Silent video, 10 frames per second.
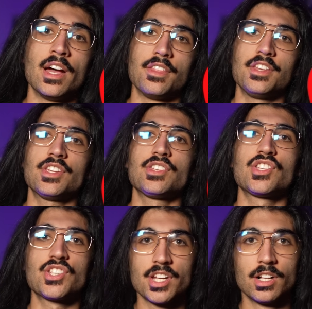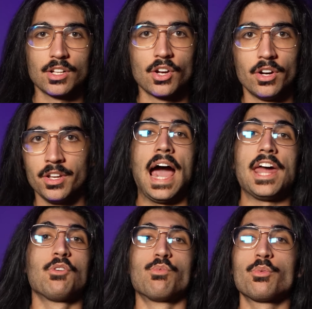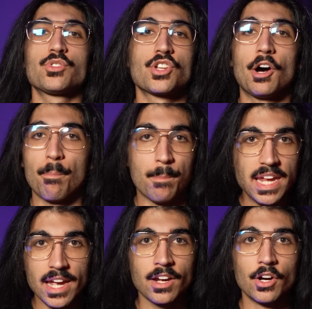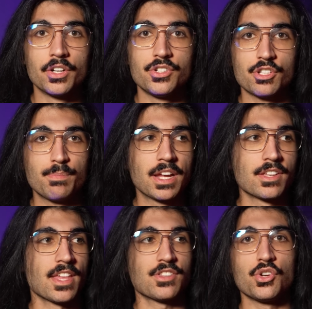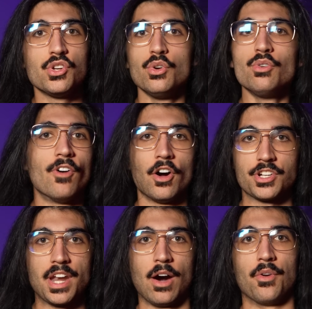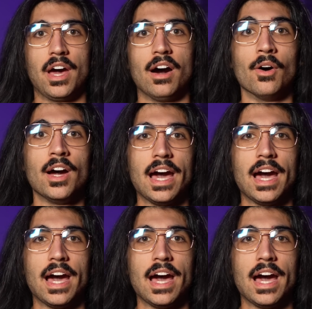This is still good, and it won't stop being good just because there's a new version out now.